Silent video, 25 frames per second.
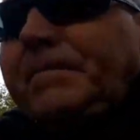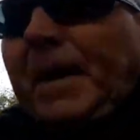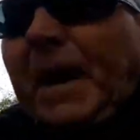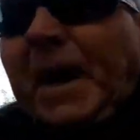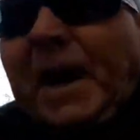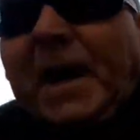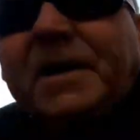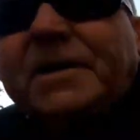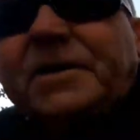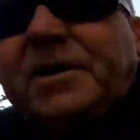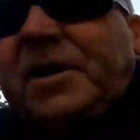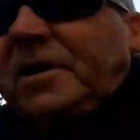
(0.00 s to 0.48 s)

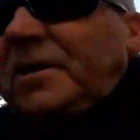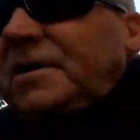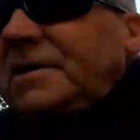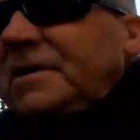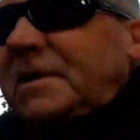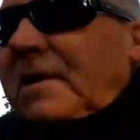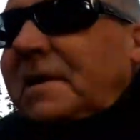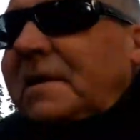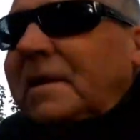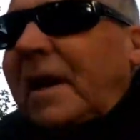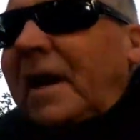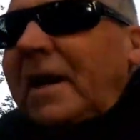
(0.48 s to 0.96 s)

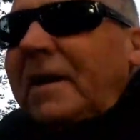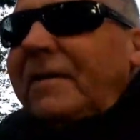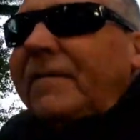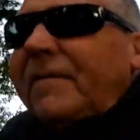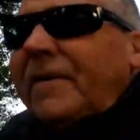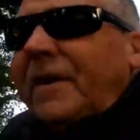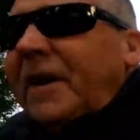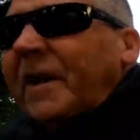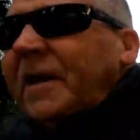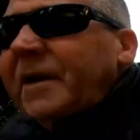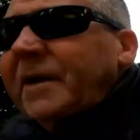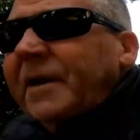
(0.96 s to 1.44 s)
panniers,
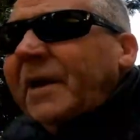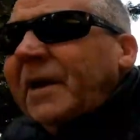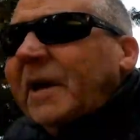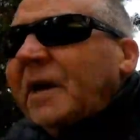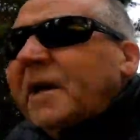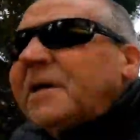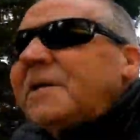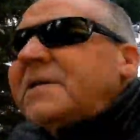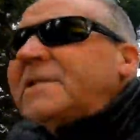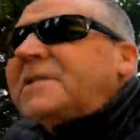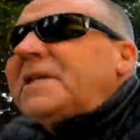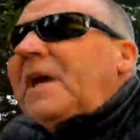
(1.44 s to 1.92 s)
even in
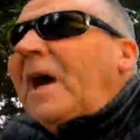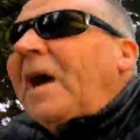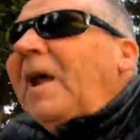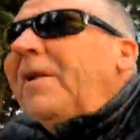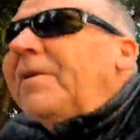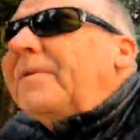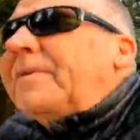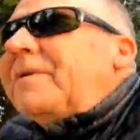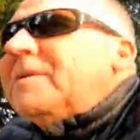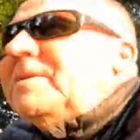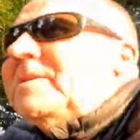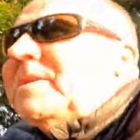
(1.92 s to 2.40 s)
the
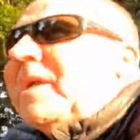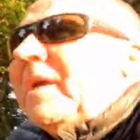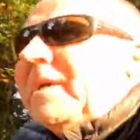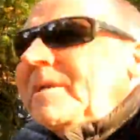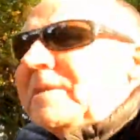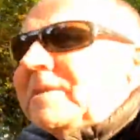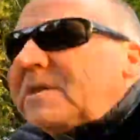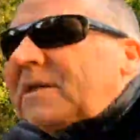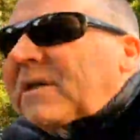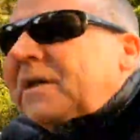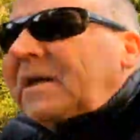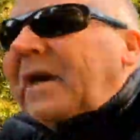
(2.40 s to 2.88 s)
sun,
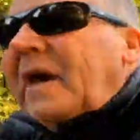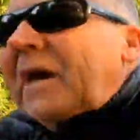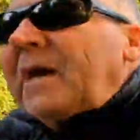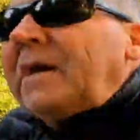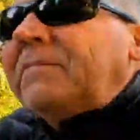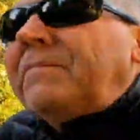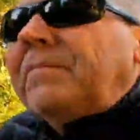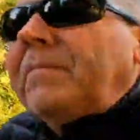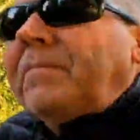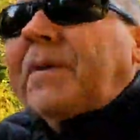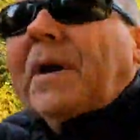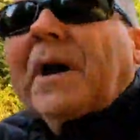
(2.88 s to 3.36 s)
tend to
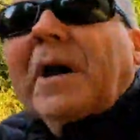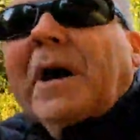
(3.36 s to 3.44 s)
keep